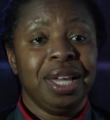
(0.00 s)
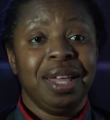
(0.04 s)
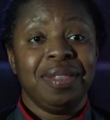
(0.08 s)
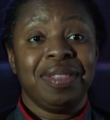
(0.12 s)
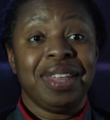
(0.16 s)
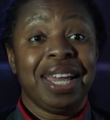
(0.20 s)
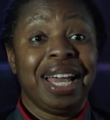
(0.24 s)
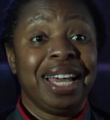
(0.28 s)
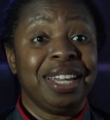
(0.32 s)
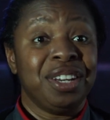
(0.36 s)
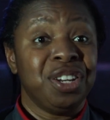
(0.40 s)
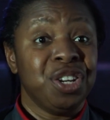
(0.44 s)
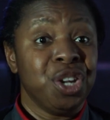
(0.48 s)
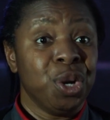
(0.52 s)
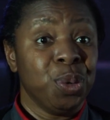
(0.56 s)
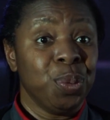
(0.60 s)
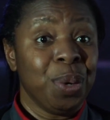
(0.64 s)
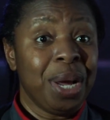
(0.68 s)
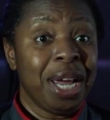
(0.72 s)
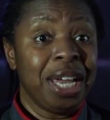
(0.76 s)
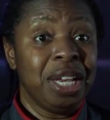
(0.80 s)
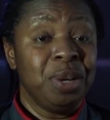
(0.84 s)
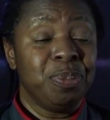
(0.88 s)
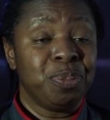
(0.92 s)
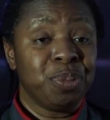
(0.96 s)
They had no
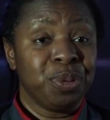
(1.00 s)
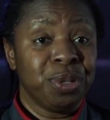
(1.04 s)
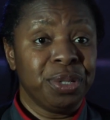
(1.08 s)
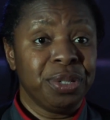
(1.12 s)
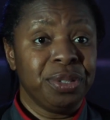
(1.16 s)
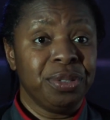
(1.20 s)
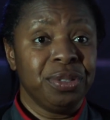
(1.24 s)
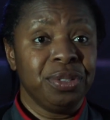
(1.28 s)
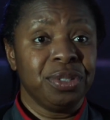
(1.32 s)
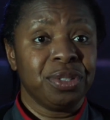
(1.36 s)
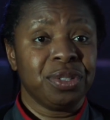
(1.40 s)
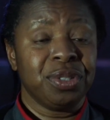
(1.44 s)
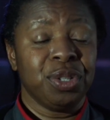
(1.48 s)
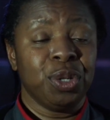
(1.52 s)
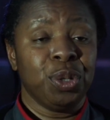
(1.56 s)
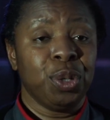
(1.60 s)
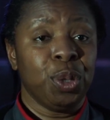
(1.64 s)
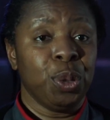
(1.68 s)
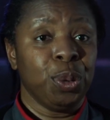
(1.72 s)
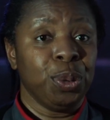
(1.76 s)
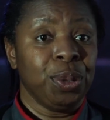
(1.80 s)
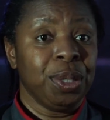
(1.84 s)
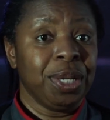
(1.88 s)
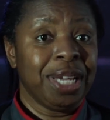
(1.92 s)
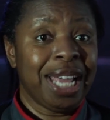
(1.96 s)
aprons,
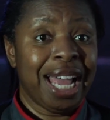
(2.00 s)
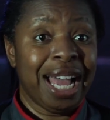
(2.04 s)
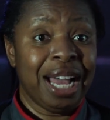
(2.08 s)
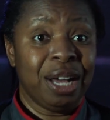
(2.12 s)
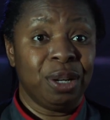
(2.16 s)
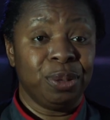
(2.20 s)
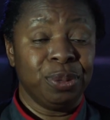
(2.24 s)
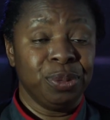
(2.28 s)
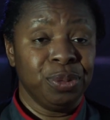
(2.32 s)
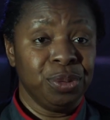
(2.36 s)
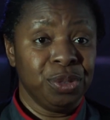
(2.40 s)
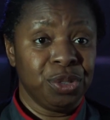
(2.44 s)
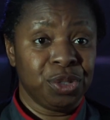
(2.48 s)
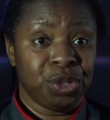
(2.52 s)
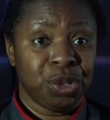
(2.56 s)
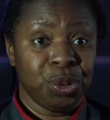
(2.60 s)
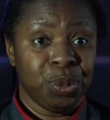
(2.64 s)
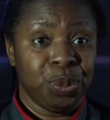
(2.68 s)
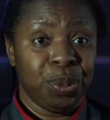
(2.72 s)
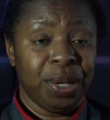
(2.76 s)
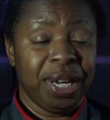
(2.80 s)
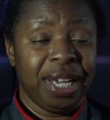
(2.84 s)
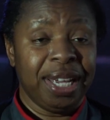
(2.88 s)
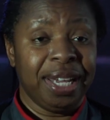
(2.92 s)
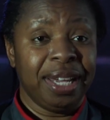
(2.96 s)
no gowns to
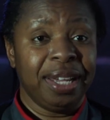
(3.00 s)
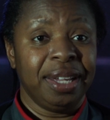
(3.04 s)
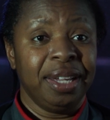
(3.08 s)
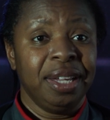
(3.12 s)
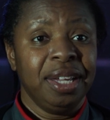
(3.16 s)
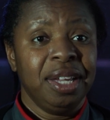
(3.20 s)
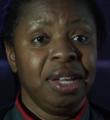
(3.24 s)
wear.